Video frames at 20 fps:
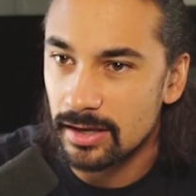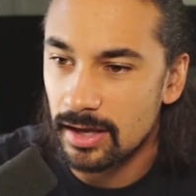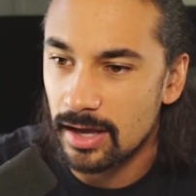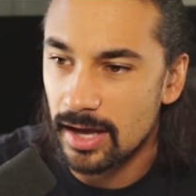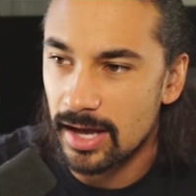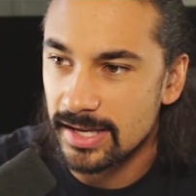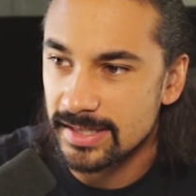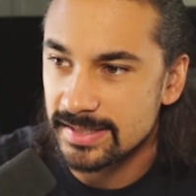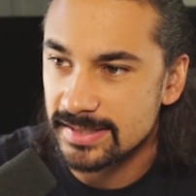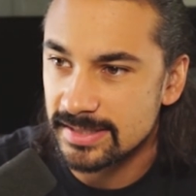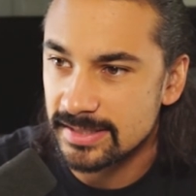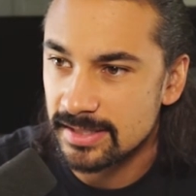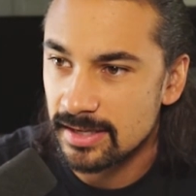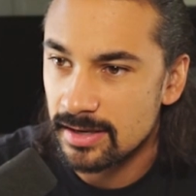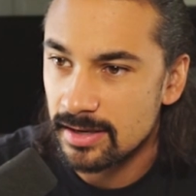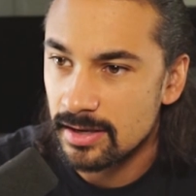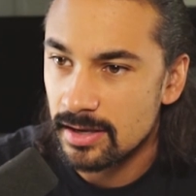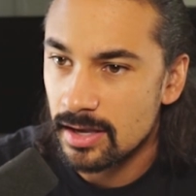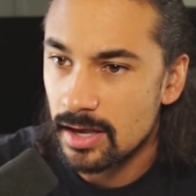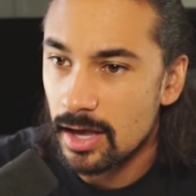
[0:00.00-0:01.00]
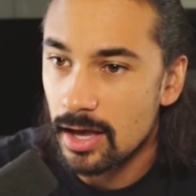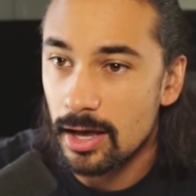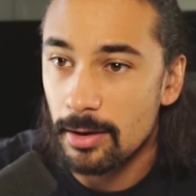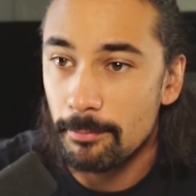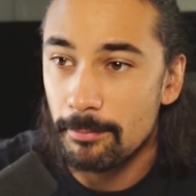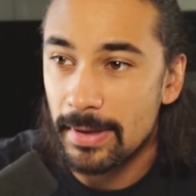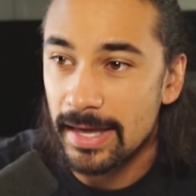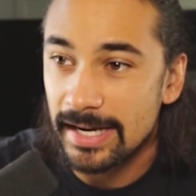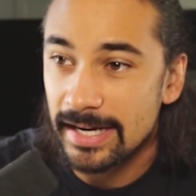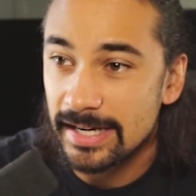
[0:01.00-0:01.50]
us
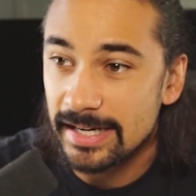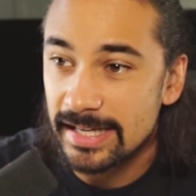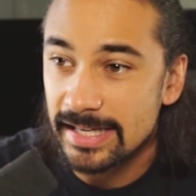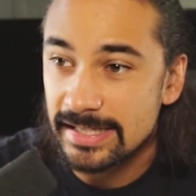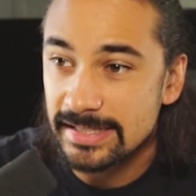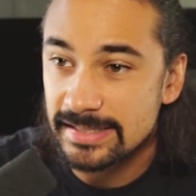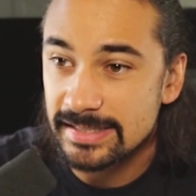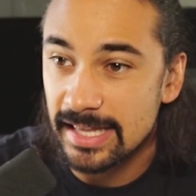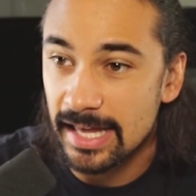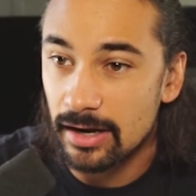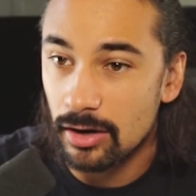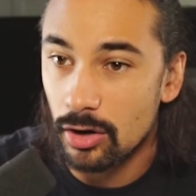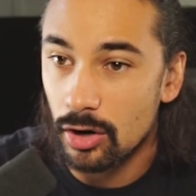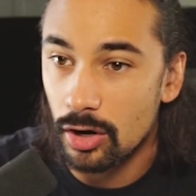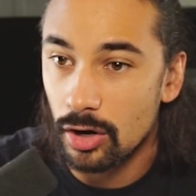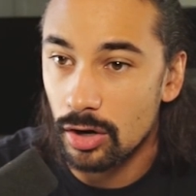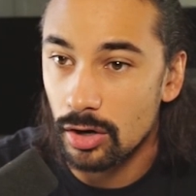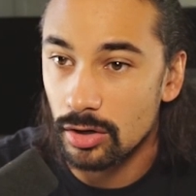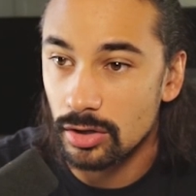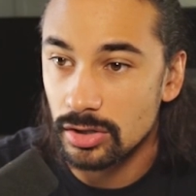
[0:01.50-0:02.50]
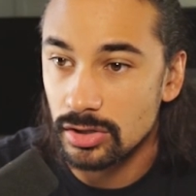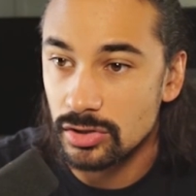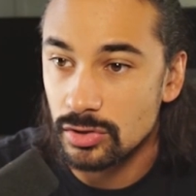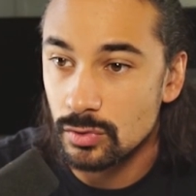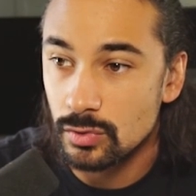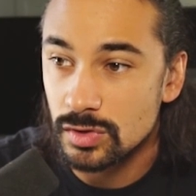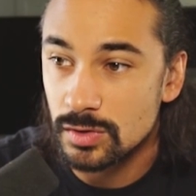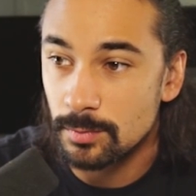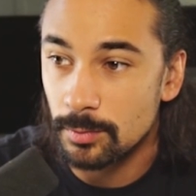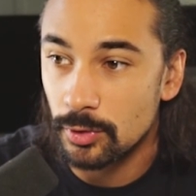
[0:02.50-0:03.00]
amenities that are
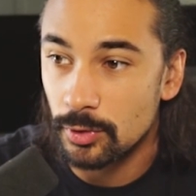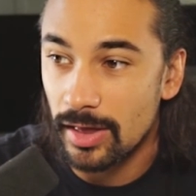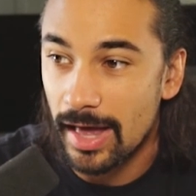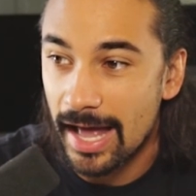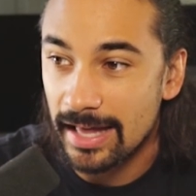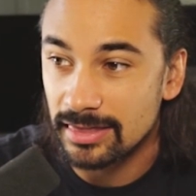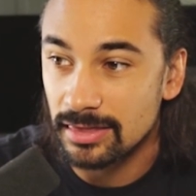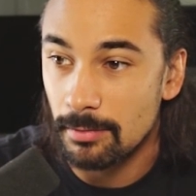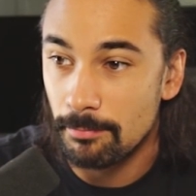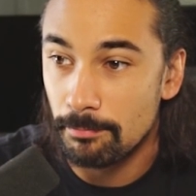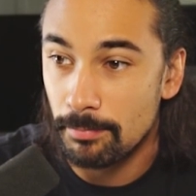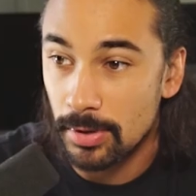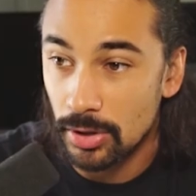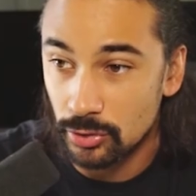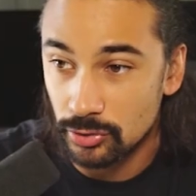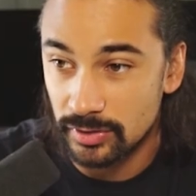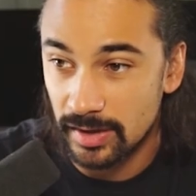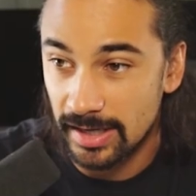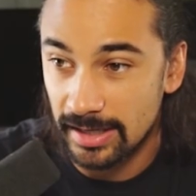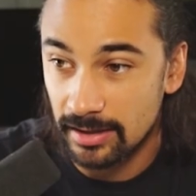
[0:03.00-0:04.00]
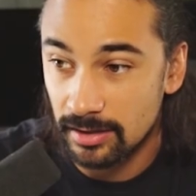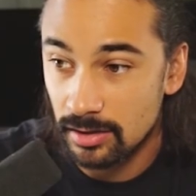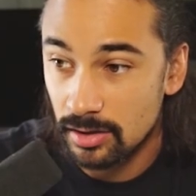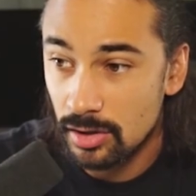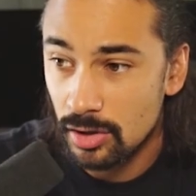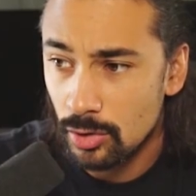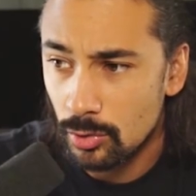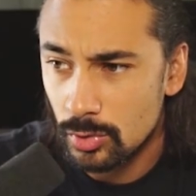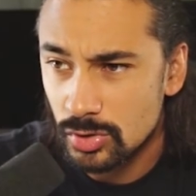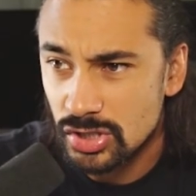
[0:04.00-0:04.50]
usable at the building,
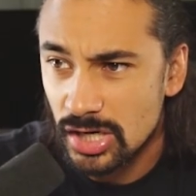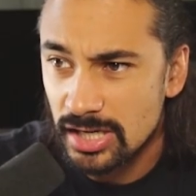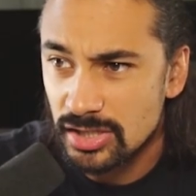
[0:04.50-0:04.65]
which I